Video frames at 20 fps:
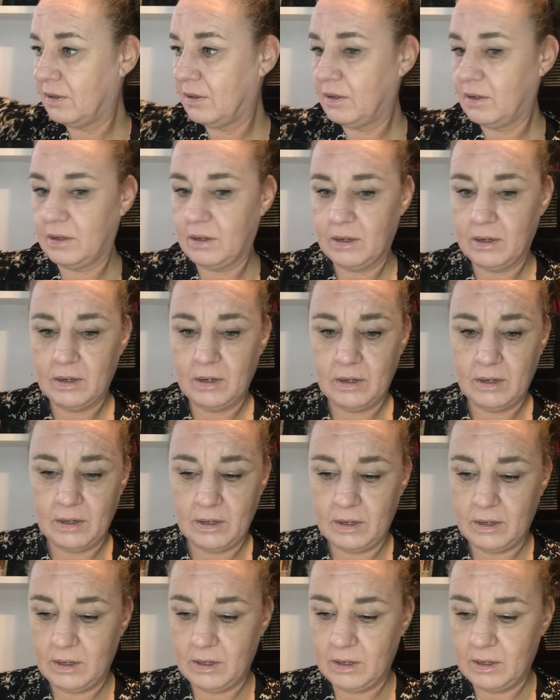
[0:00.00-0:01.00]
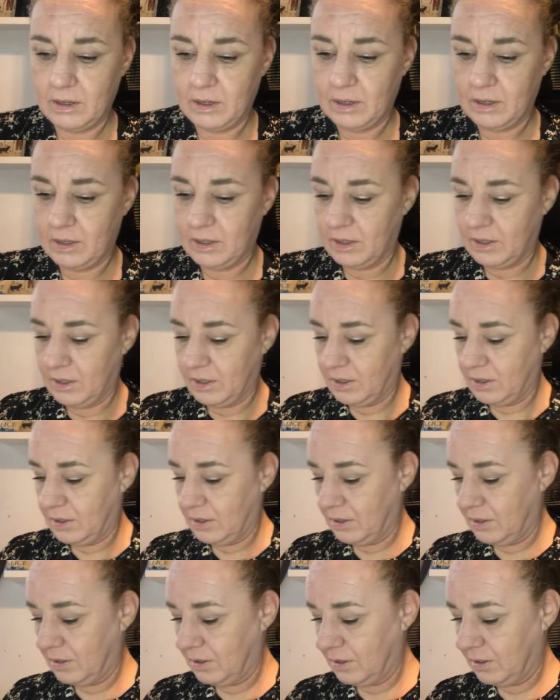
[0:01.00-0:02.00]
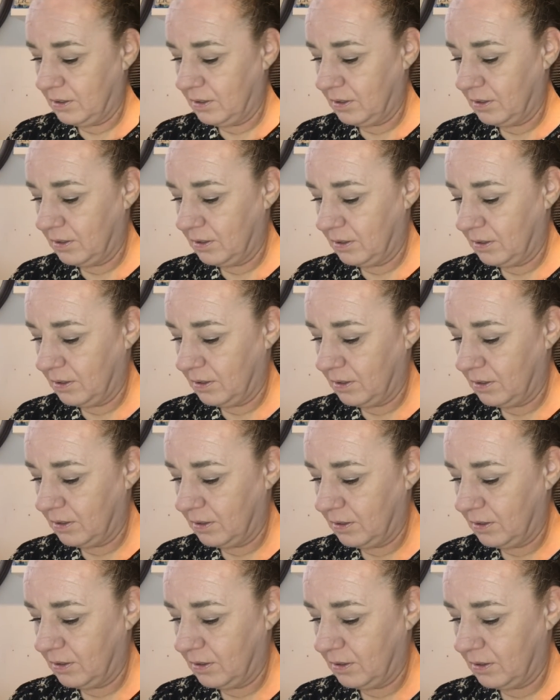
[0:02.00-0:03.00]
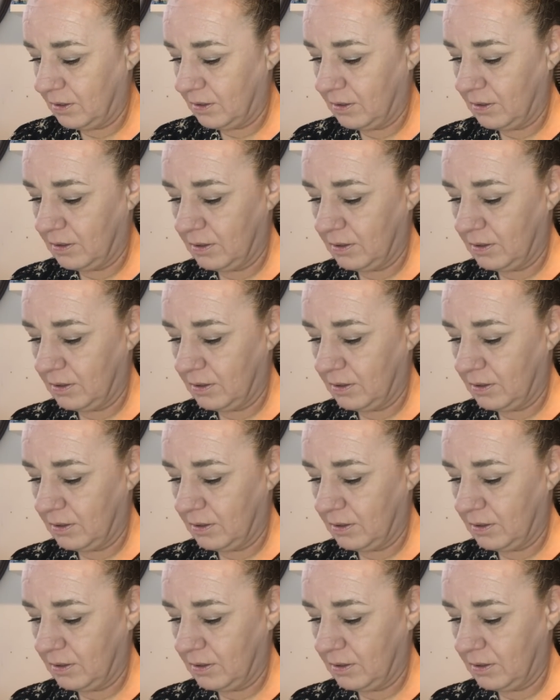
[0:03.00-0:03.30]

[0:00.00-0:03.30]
Nothing is said.